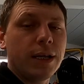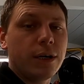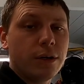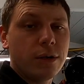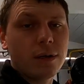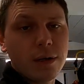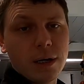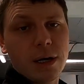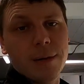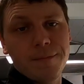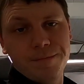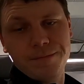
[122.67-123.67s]
really good.
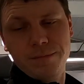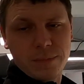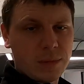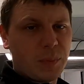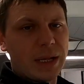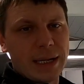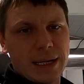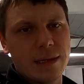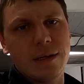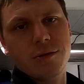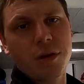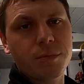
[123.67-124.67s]
There'll be a link
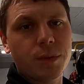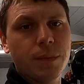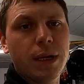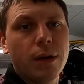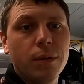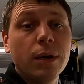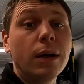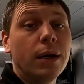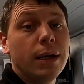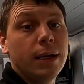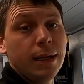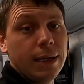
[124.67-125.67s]
in the description below.
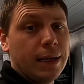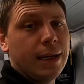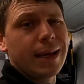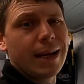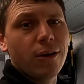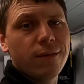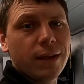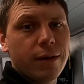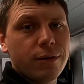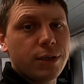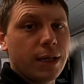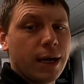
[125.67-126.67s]
Get over
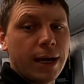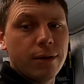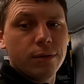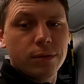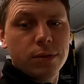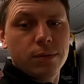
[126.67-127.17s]
there and check that out.